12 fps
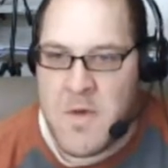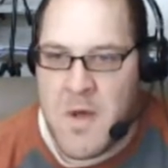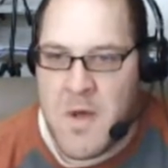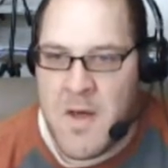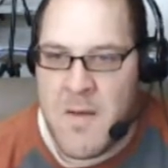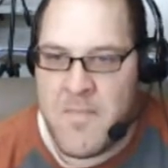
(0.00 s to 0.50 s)

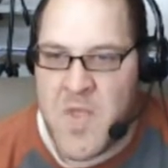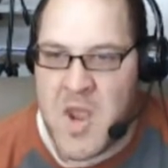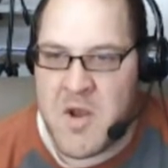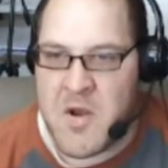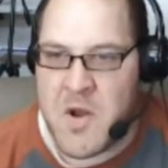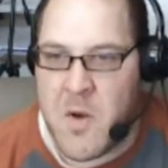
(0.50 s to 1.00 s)
I
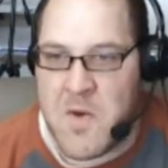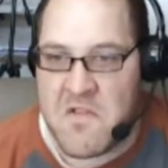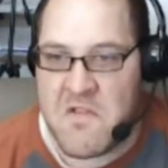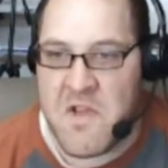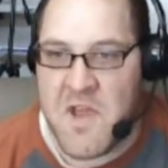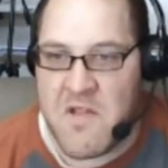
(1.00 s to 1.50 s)
don't know.
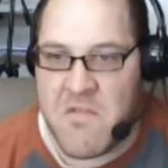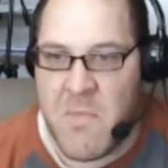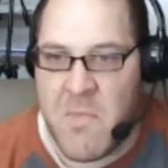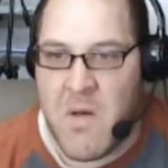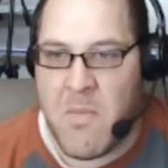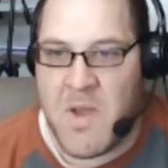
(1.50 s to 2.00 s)
It's not
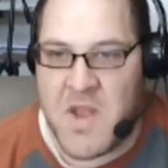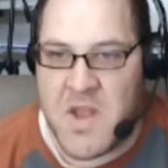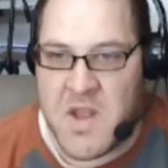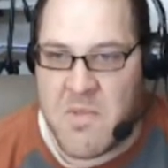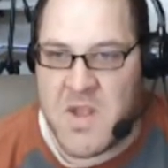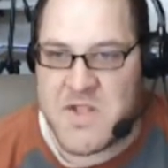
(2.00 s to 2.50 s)
small by
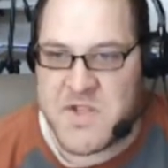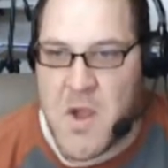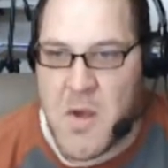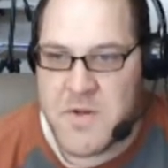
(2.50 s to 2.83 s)
any means.